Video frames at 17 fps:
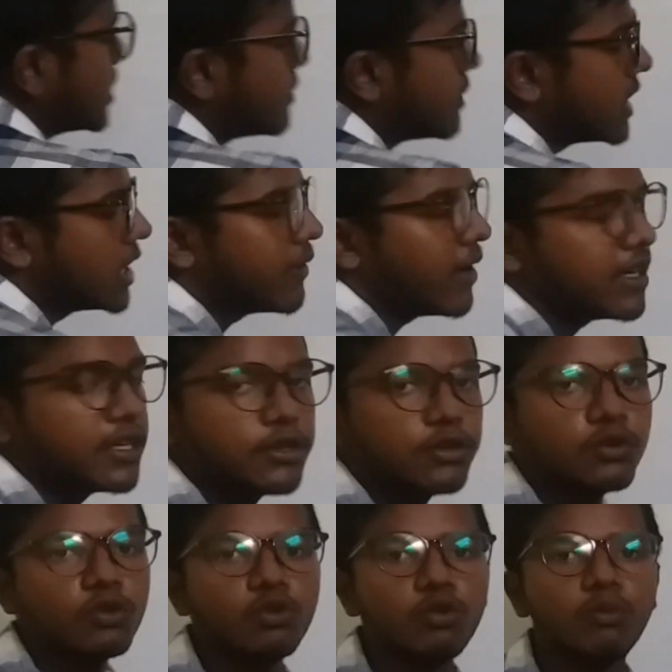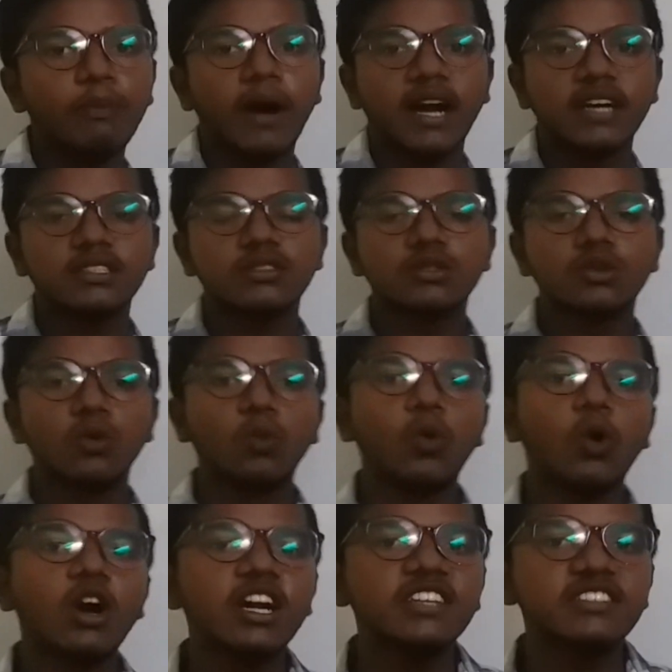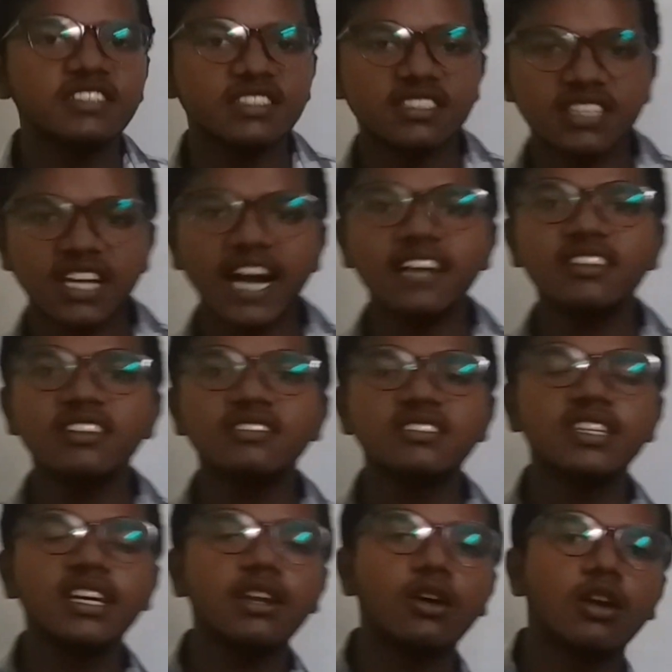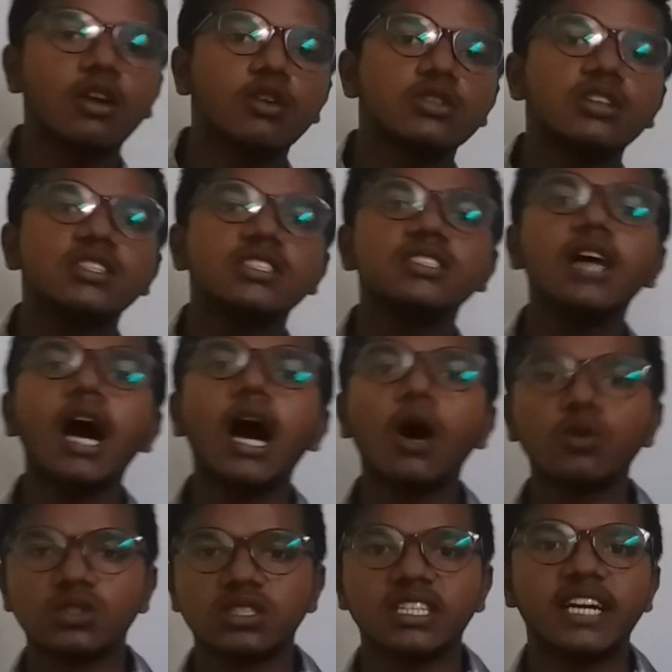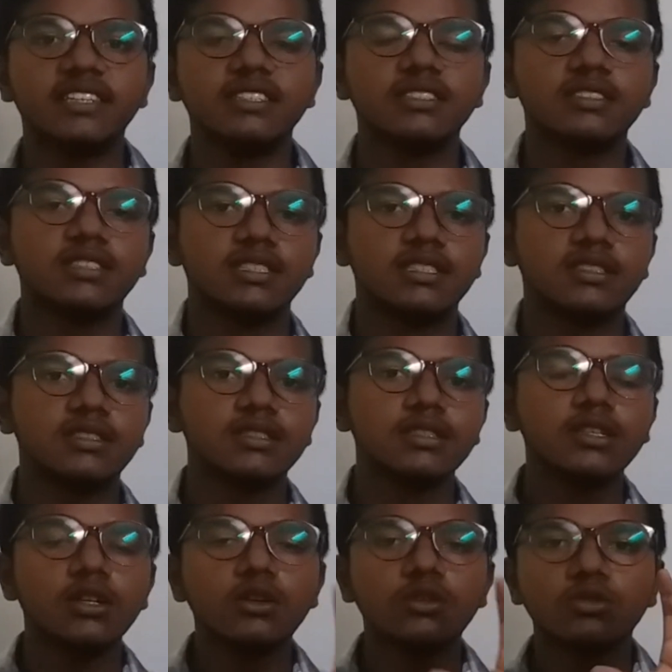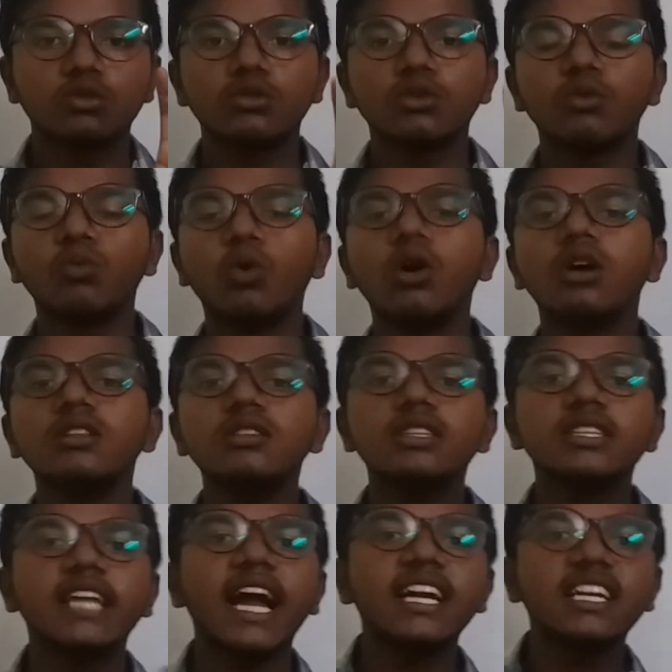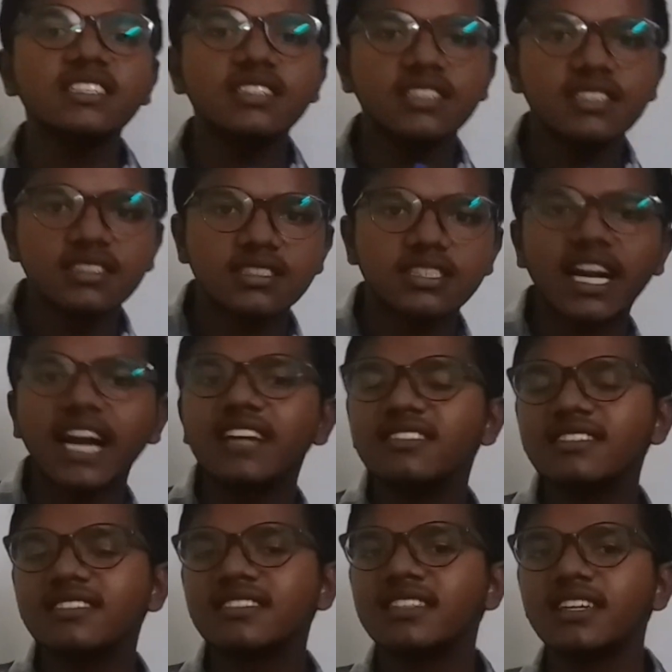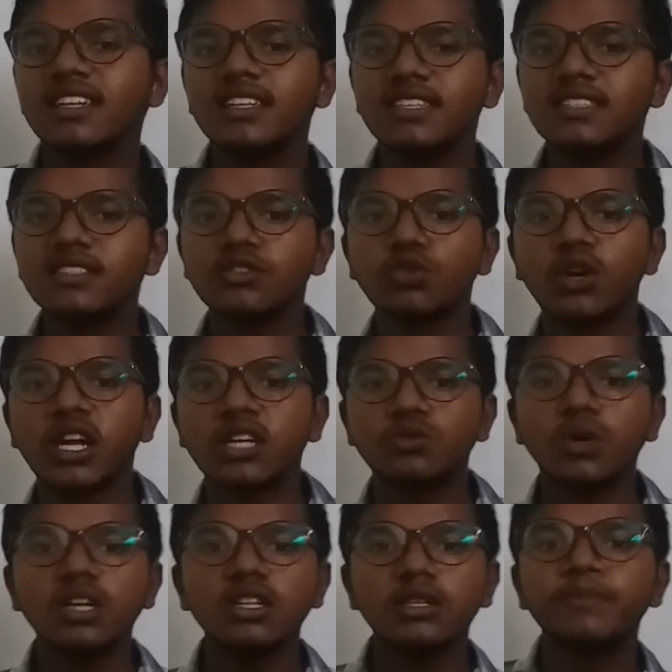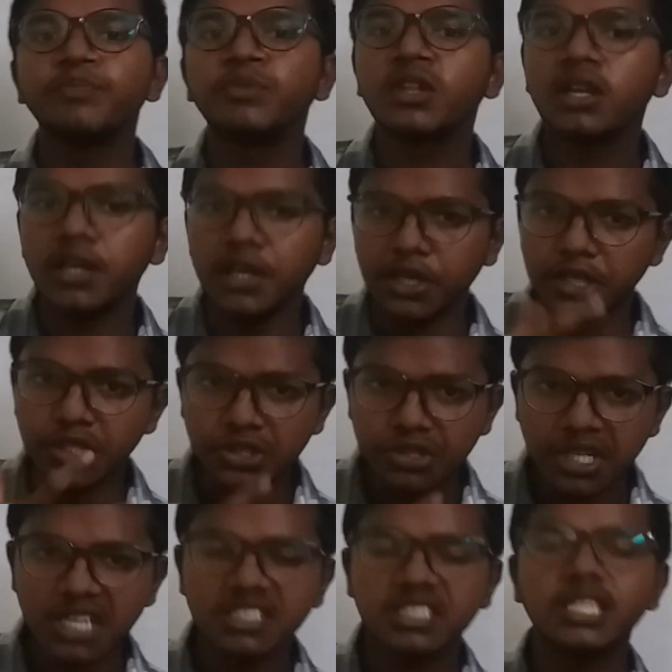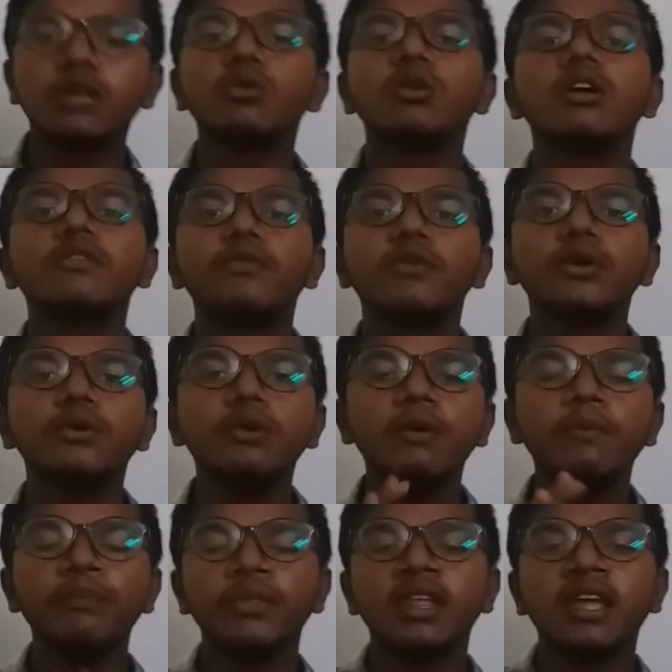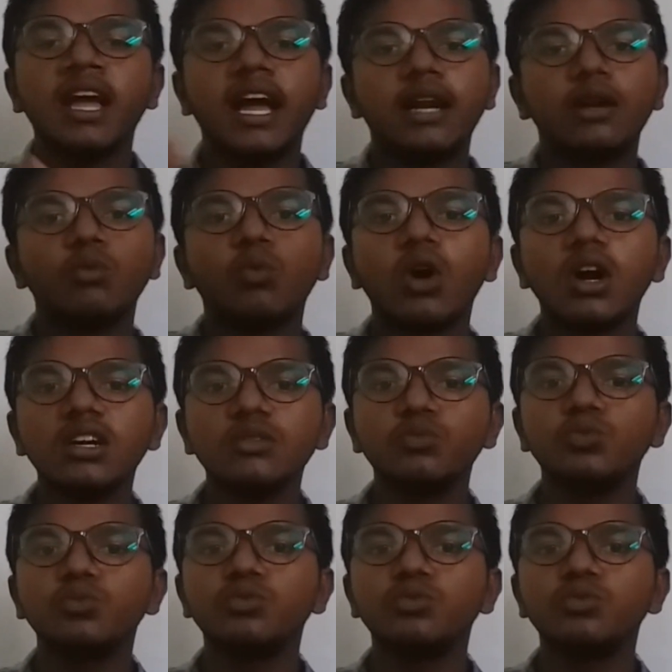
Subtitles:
is being divided into two parts. One is inside the cell, another is the outside the cells. So the one that is inside the cell is known as what? Intracellular fluid. And what